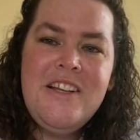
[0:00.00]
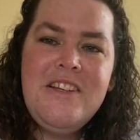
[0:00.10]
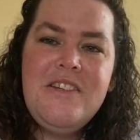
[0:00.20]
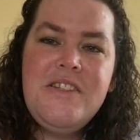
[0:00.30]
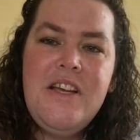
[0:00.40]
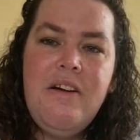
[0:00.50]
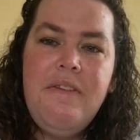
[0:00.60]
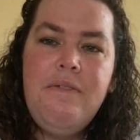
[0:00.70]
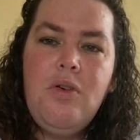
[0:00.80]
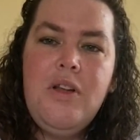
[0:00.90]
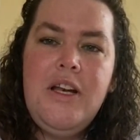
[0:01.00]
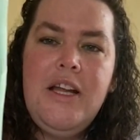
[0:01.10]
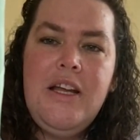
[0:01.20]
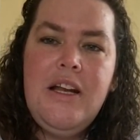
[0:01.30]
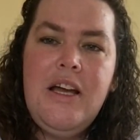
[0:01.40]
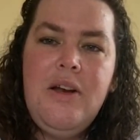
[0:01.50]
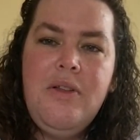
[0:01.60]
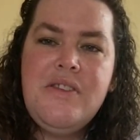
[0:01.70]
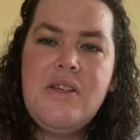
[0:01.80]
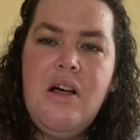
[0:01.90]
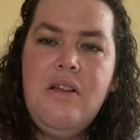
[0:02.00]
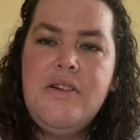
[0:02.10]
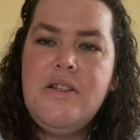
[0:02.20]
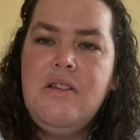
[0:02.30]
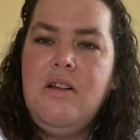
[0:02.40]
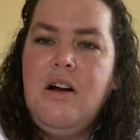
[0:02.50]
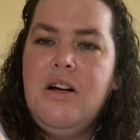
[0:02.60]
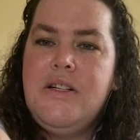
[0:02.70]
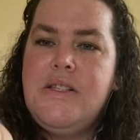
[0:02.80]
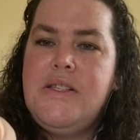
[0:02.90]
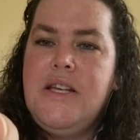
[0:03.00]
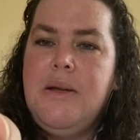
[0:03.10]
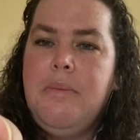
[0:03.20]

Do you see how I folded it? I know this color's a little hard to see,